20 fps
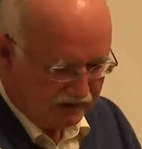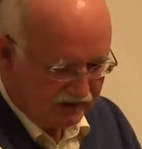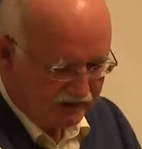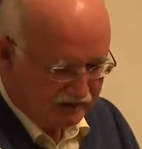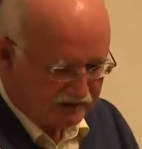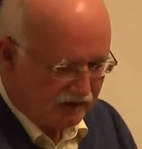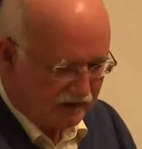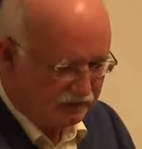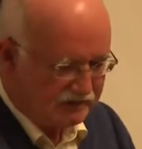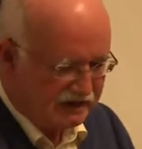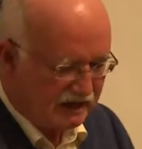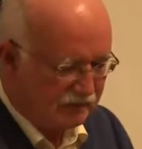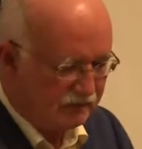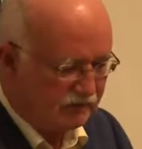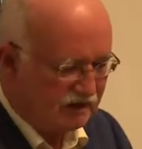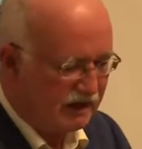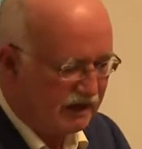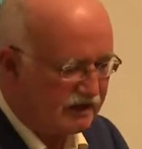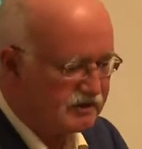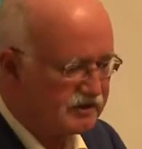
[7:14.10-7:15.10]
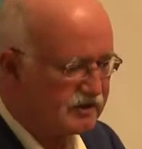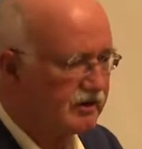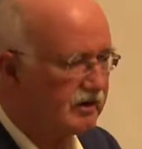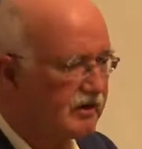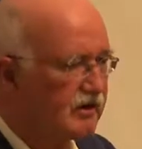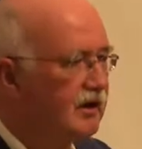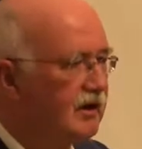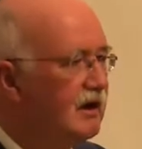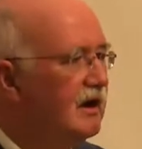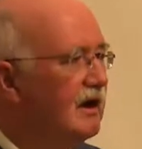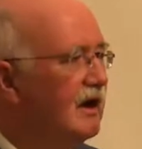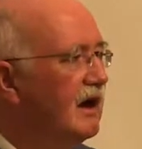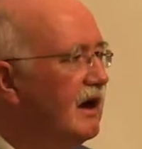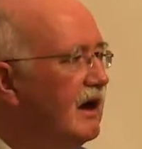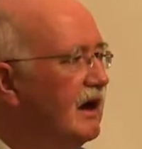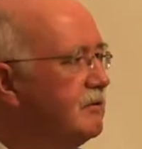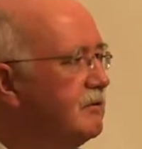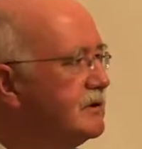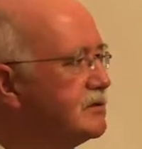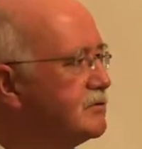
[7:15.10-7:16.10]
sometime later,
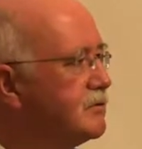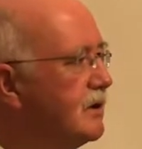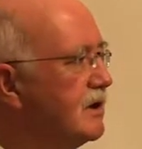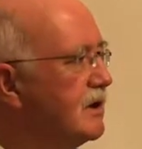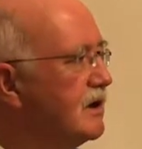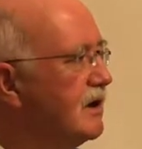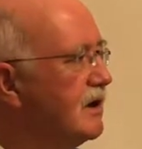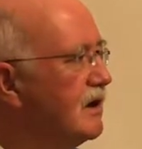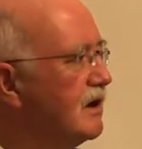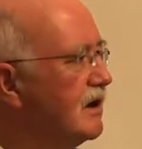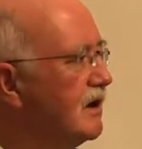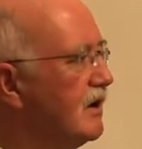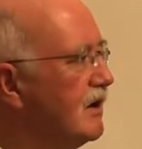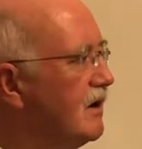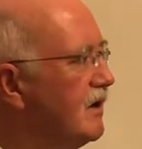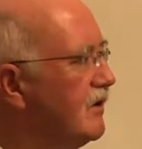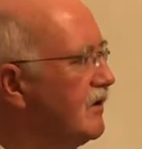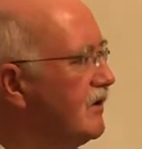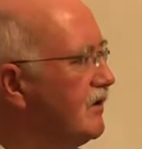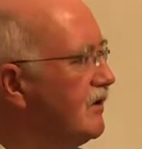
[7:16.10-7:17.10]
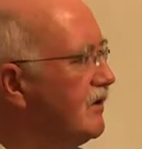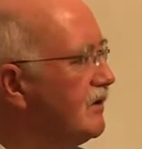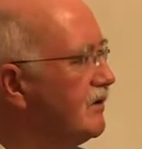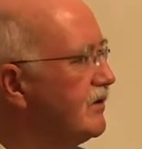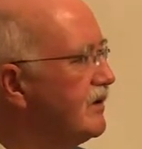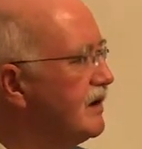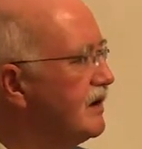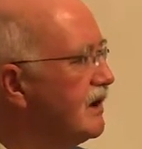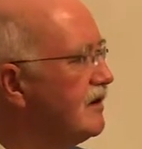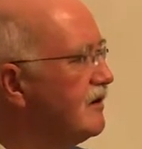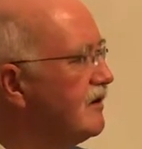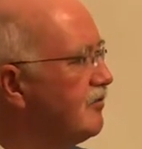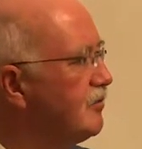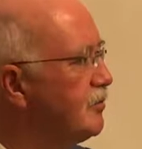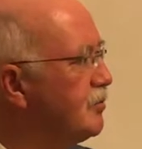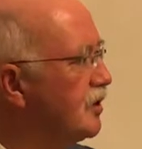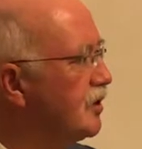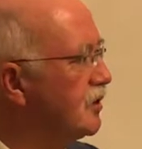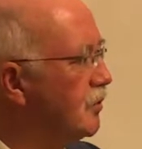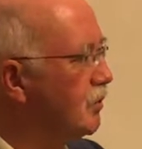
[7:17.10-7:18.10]
I was working on the end
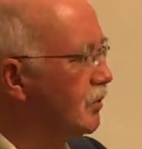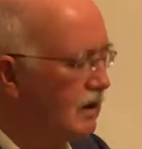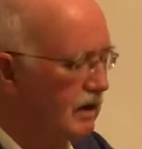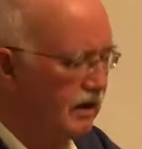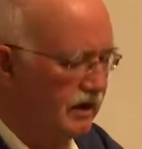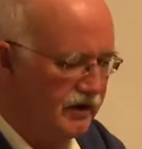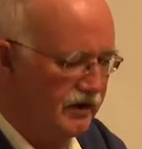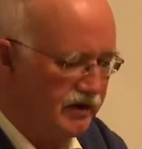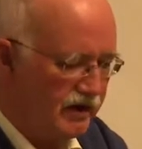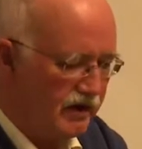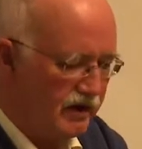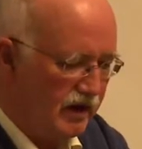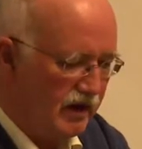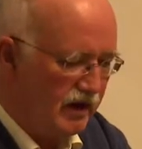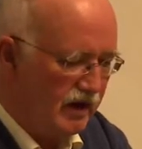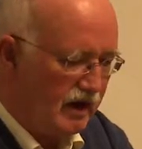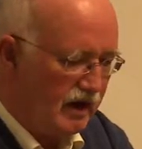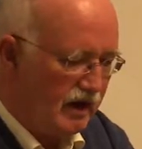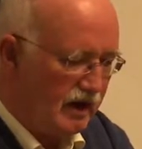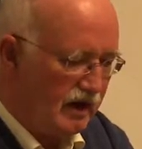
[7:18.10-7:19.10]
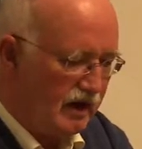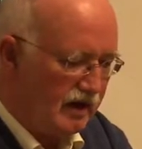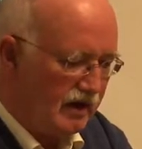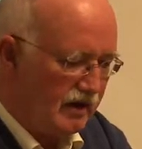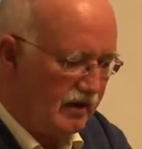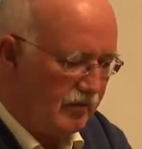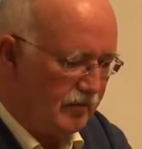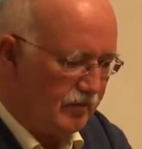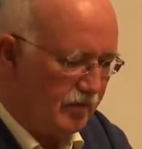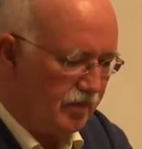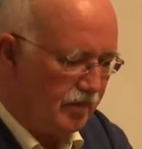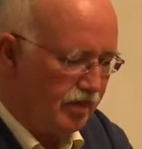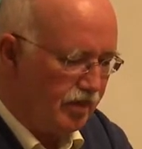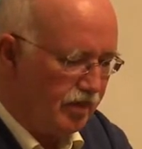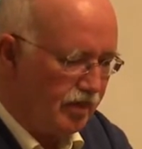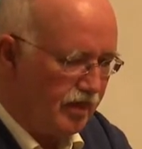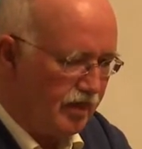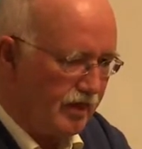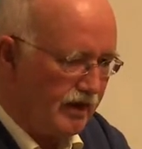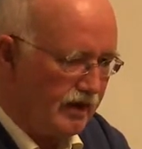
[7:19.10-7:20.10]
of book one, um,
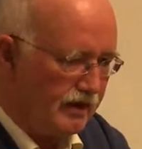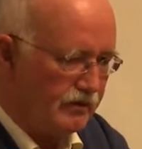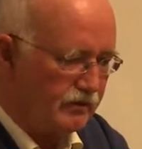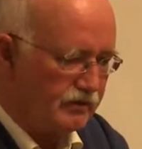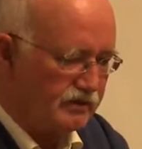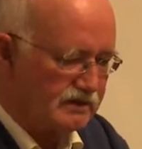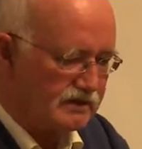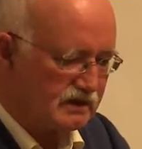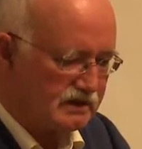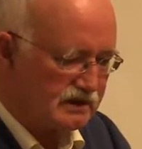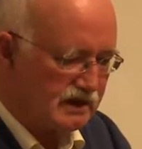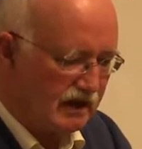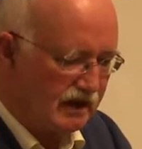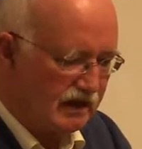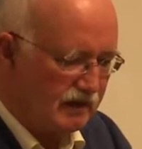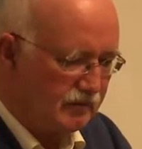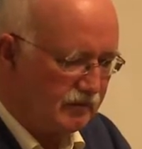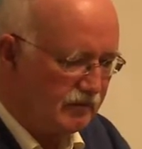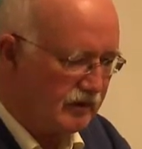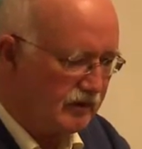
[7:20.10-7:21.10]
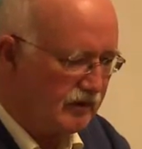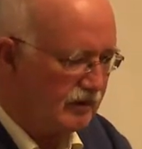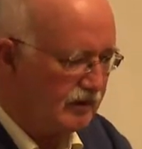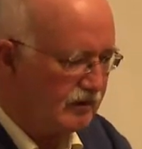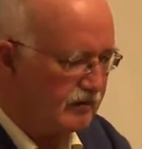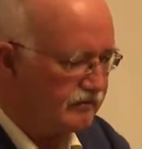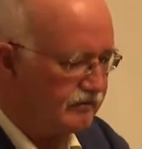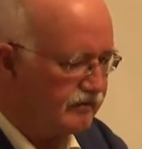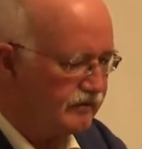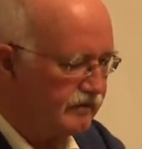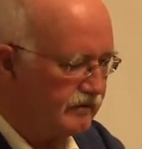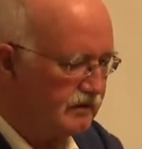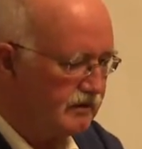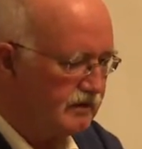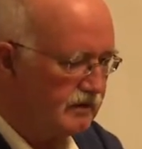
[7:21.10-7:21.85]
and it was a time of